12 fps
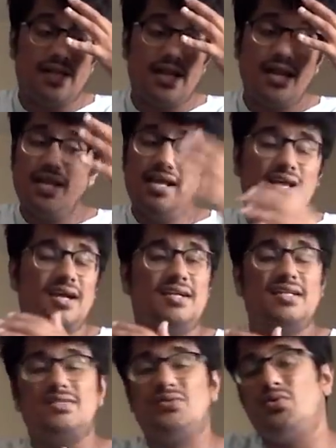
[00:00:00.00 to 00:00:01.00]
the
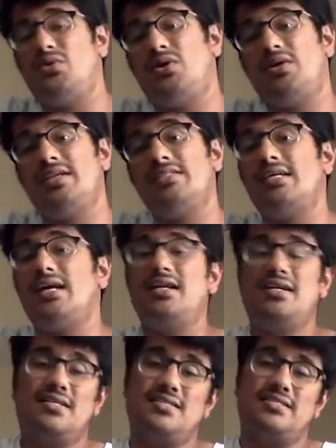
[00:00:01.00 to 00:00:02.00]
strumming pattern in
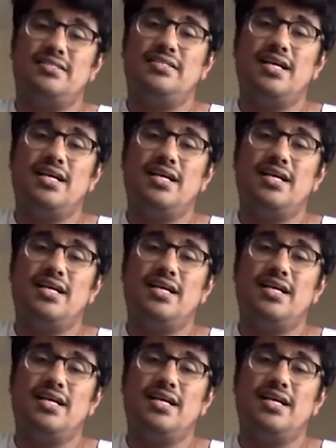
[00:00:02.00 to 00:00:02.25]
this, right?